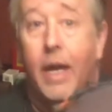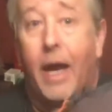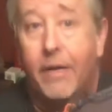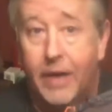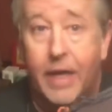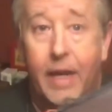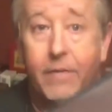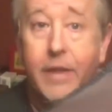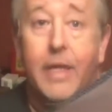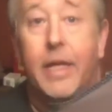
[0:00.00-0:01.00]
I've got
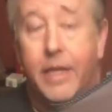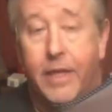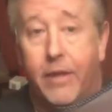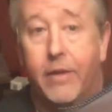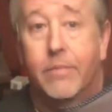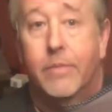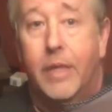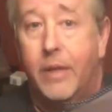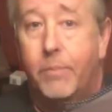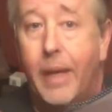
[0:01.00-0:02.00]
everything in here.
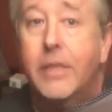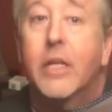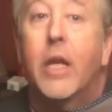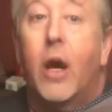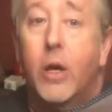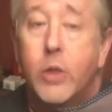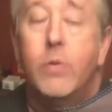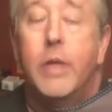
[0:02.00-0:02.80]
And basically all you